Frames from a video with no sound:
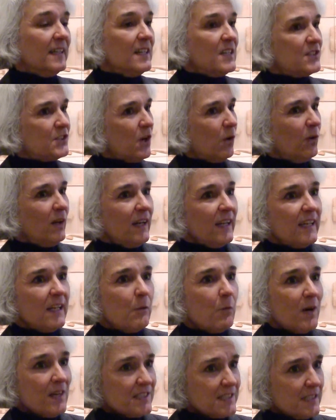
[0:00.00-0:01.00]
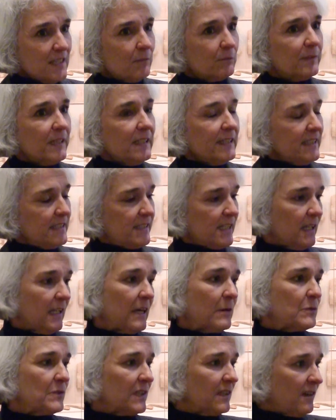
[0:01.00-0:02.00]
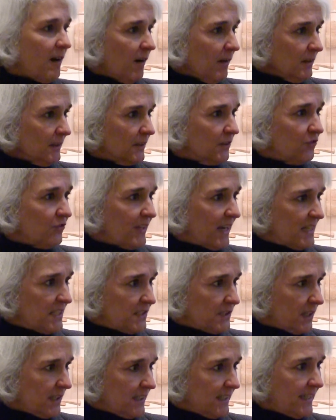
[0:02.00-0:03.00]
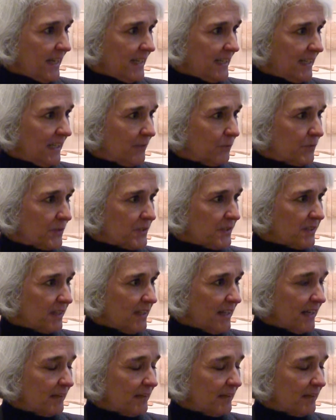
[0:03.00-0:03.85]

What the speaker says: So it wasn't really until I was in college that I started getting interested.